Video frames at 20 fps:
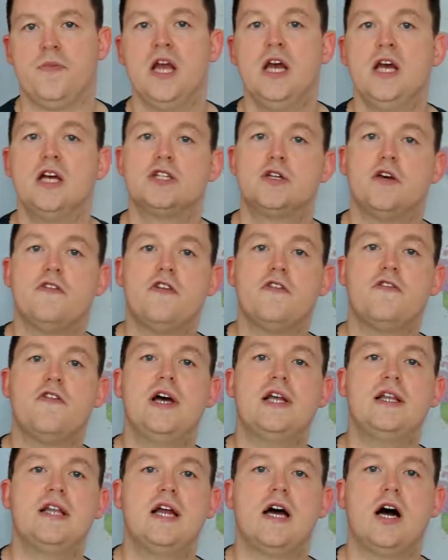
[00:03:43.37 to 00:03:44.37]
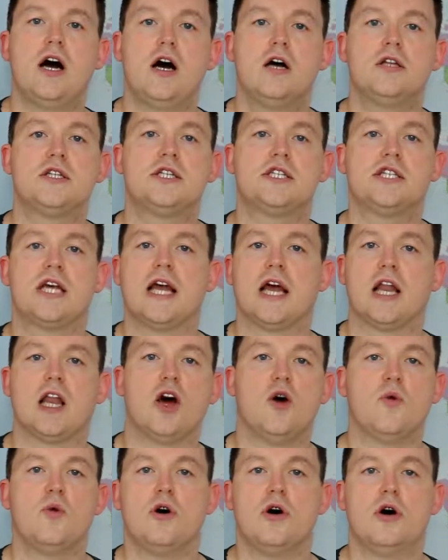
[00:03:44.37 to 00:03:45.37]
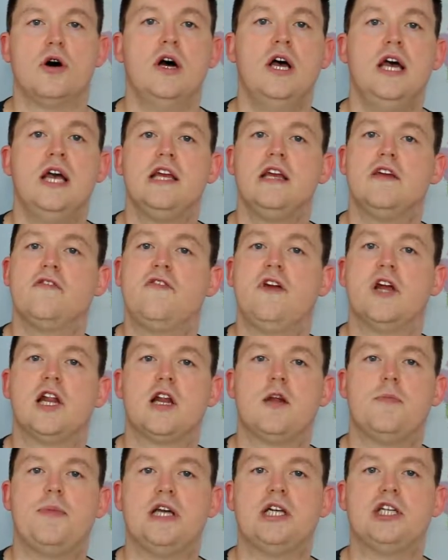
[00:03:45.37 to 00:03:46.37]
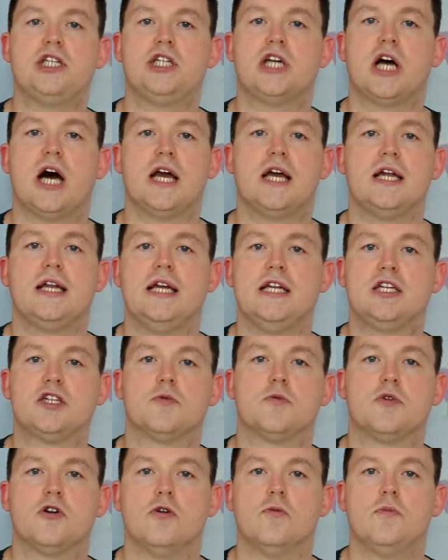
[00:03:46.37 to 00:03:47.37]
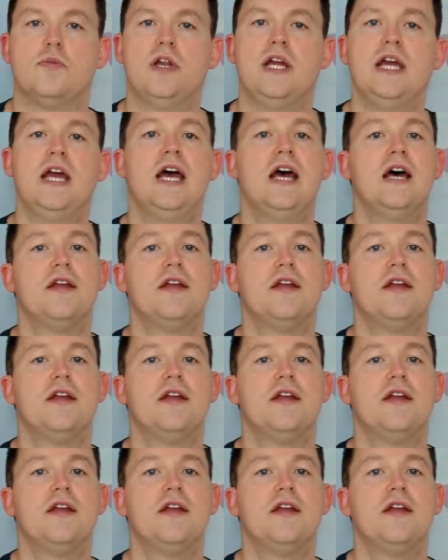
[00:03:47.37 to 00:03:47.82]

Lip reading: So if you're finding it hard to say hello or you're feeling a bit shy and need some company,